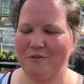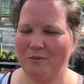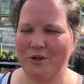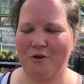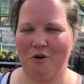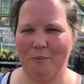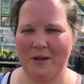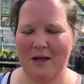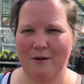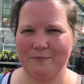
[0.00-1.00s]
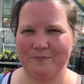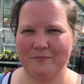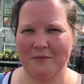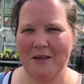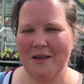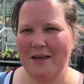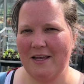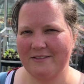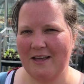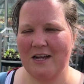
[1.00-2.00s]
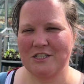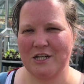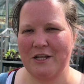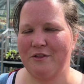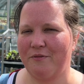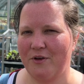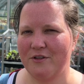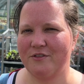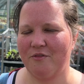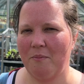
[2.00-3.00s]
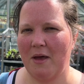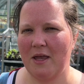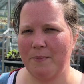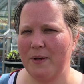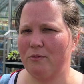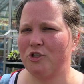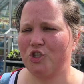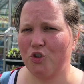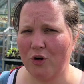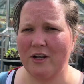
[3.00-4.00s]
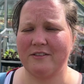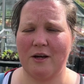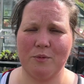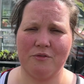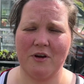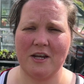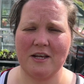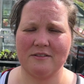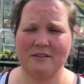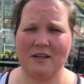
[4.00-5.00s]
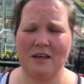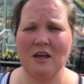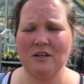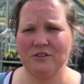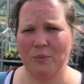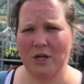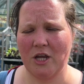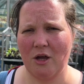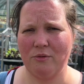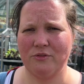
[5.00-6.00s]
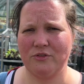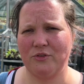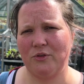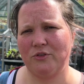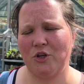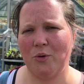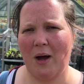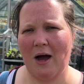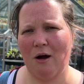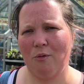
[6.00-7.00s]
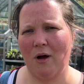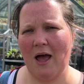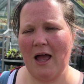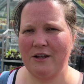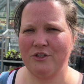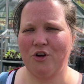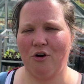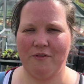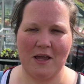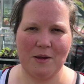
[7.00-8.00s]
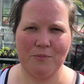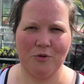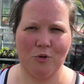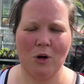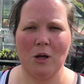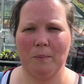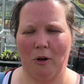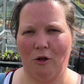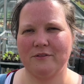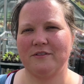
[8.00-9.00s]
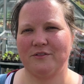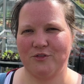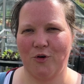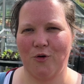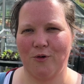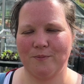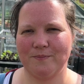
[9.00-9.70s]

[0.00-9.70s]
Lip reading: From Don't Crop Me Now. It's actually the 1st of May, but it was chucking it down with rain yesterday. So we're going to do our end of April plot tour.